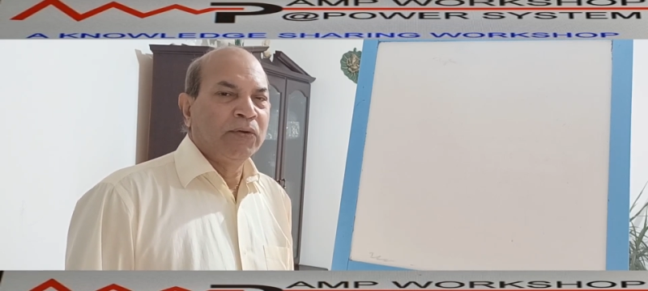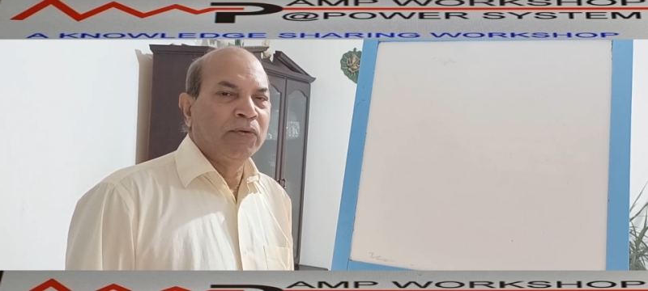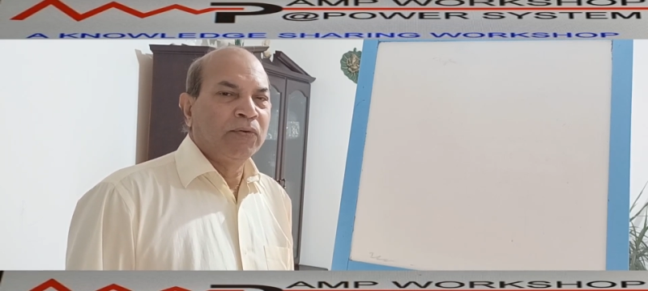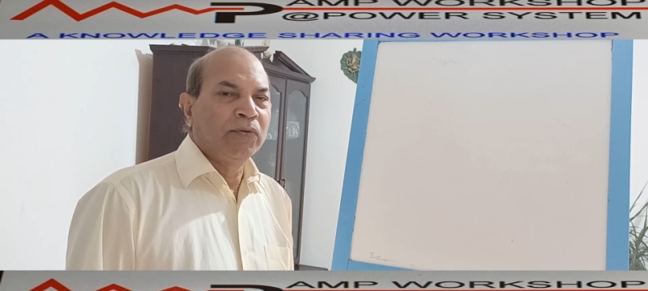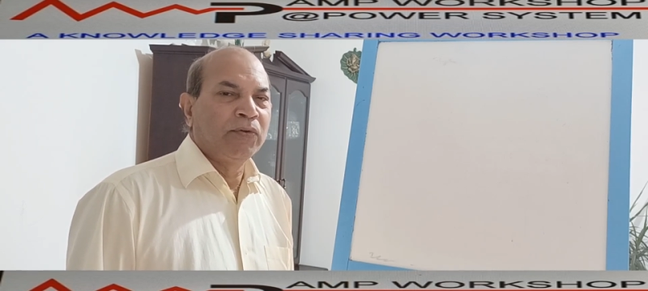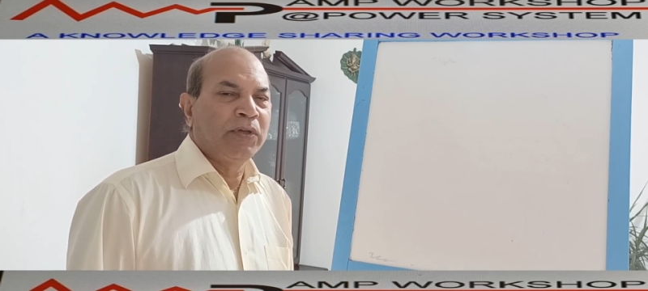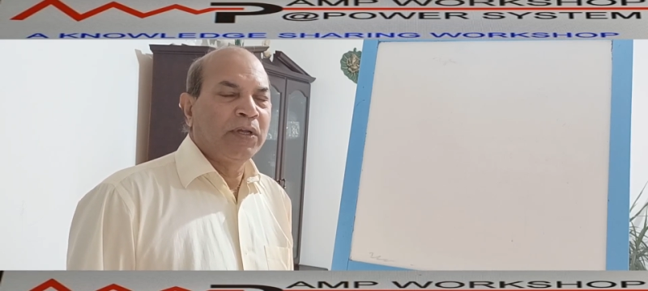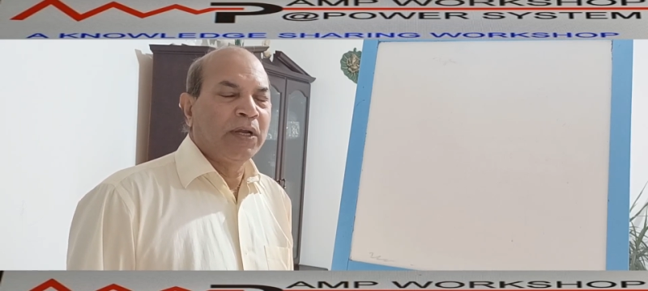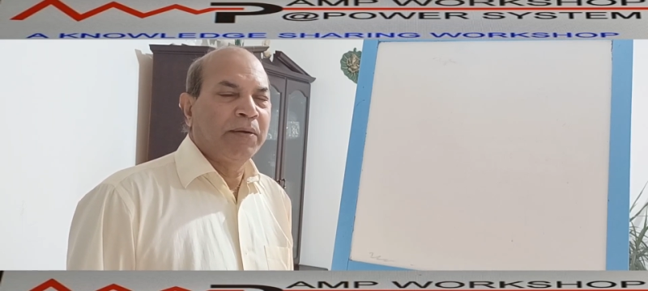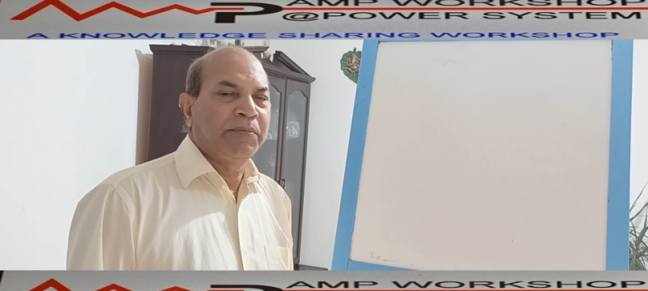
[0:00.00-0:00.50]

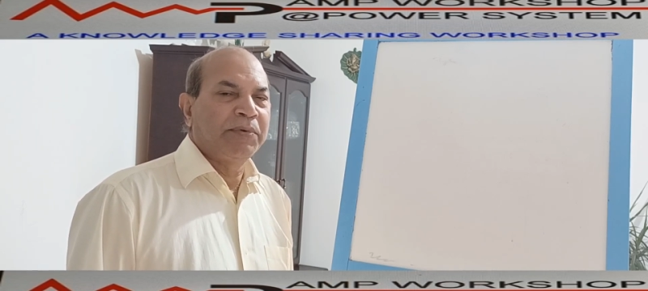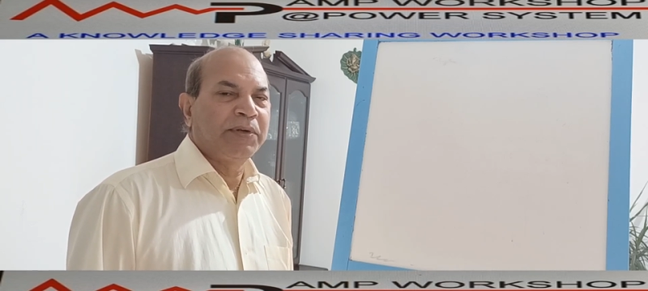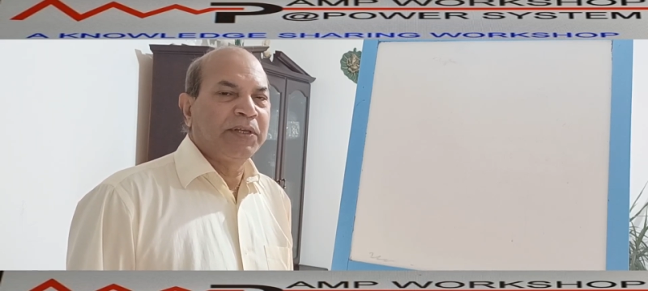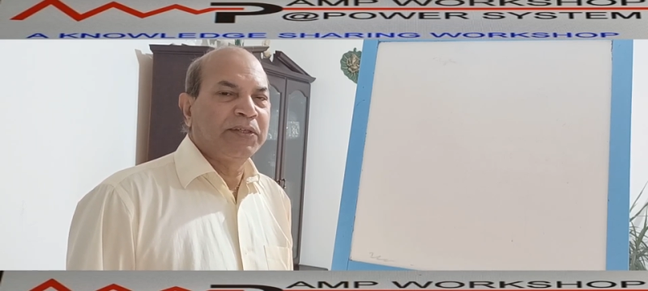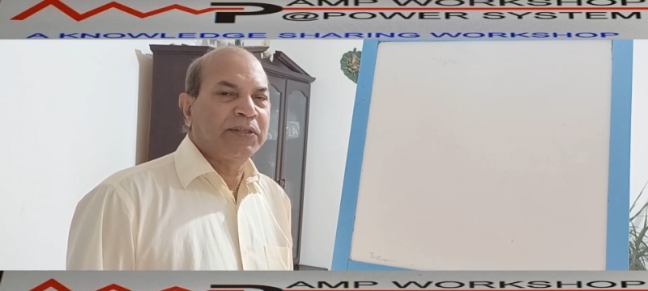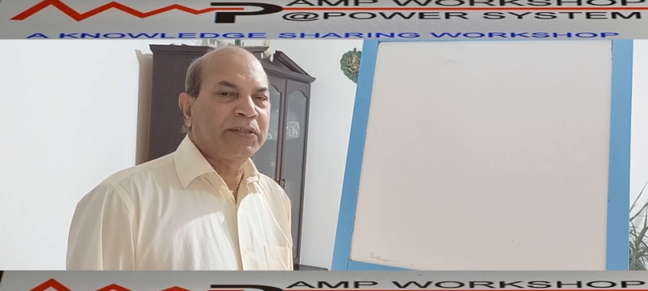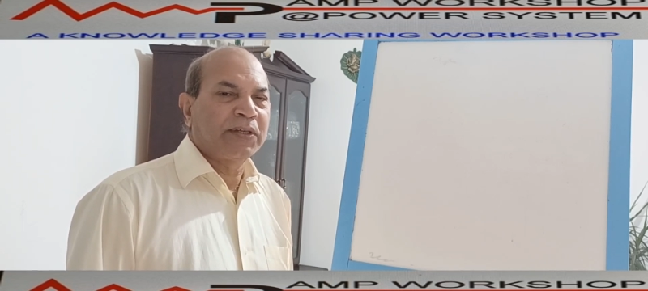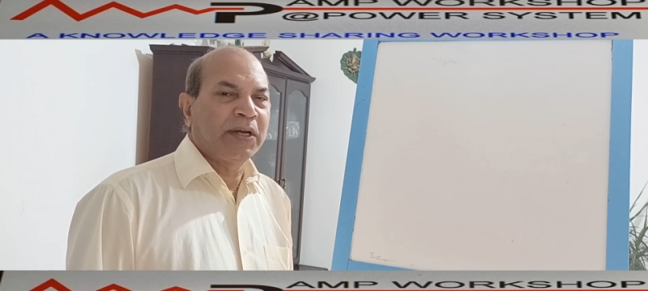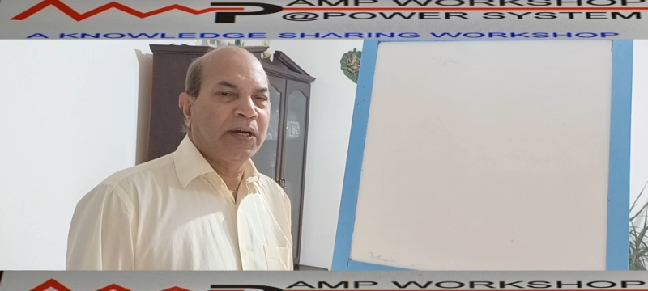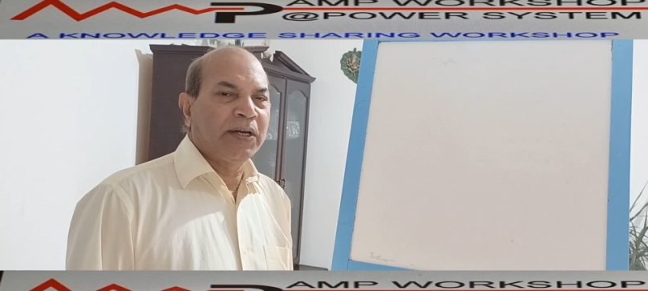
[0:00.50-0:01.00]
we have
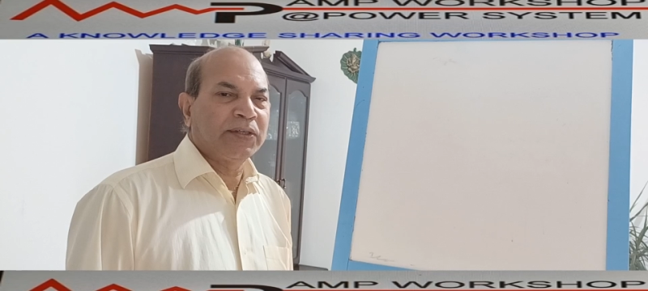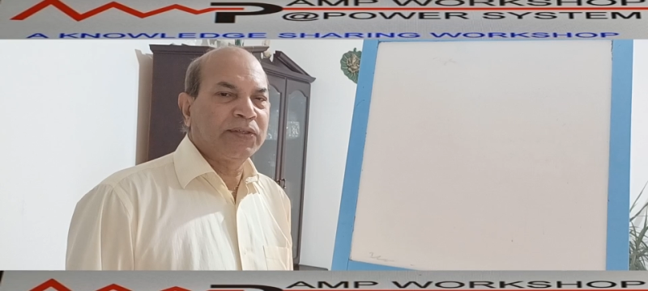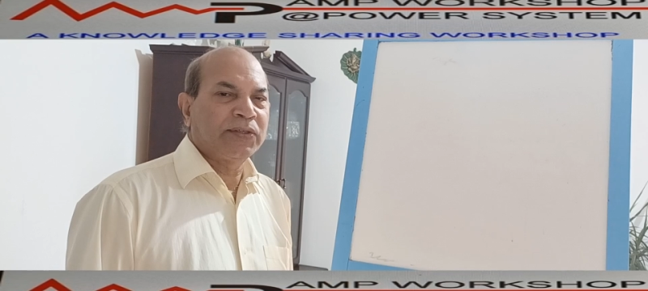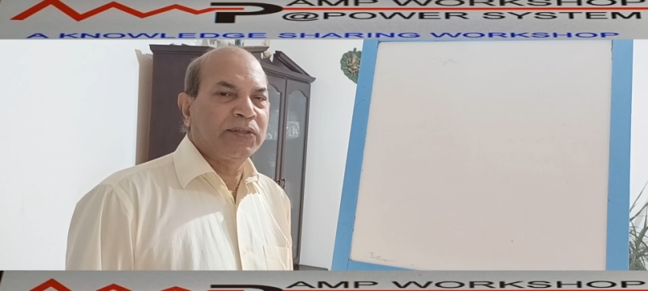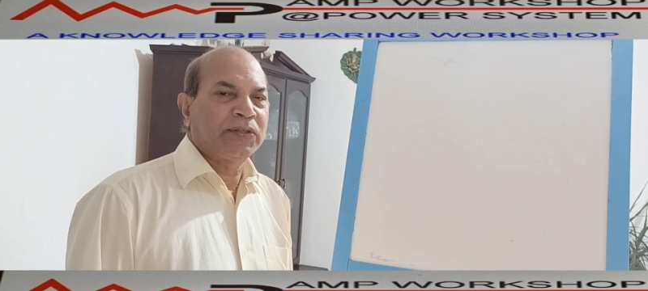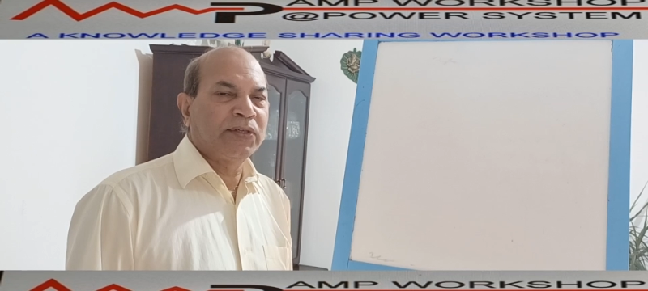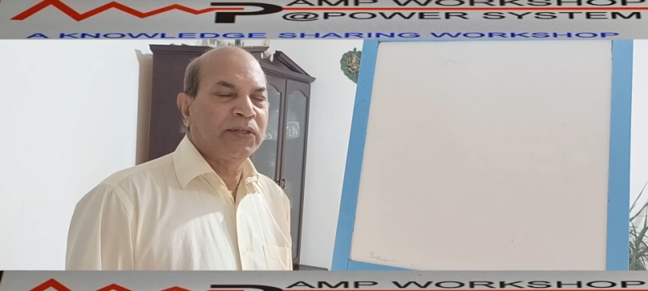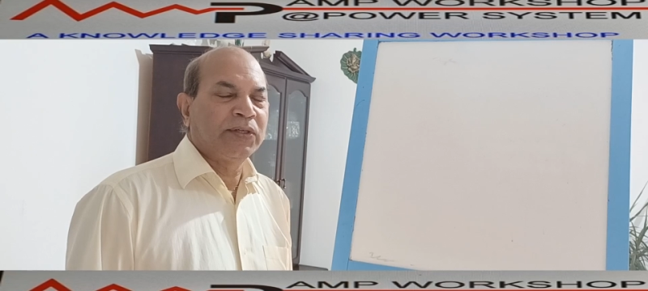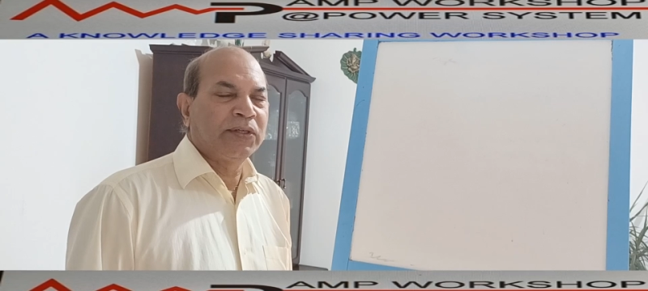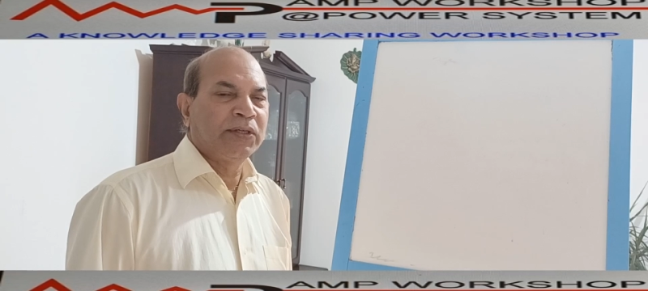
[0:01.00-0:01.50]

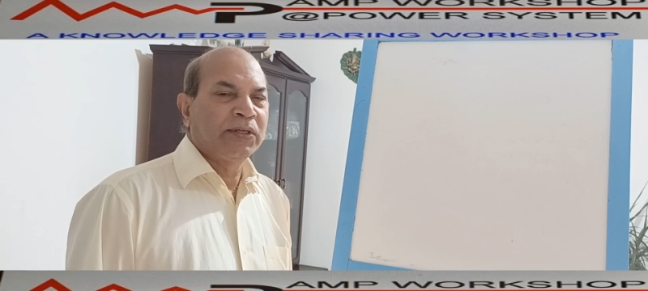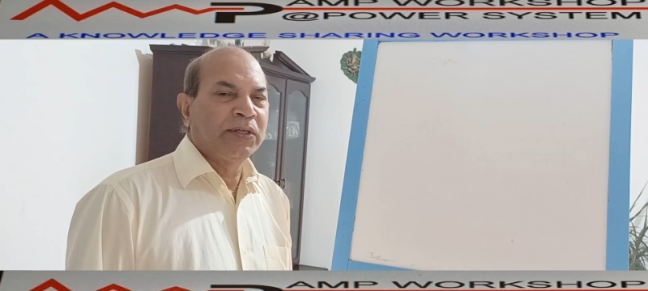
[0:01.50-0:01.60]
discussed